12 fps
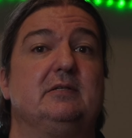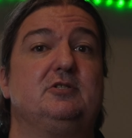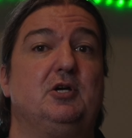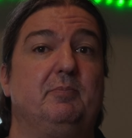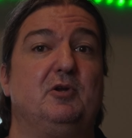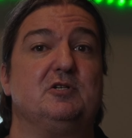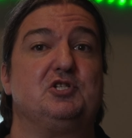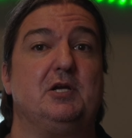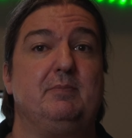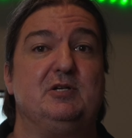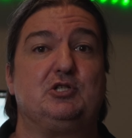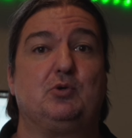top-notch
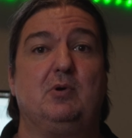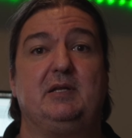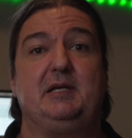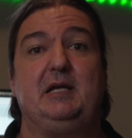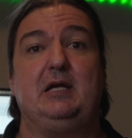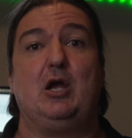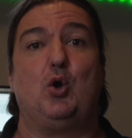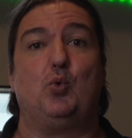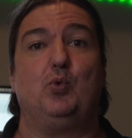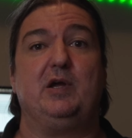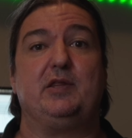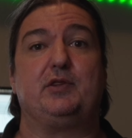image quality
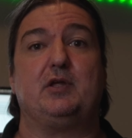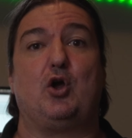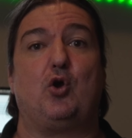with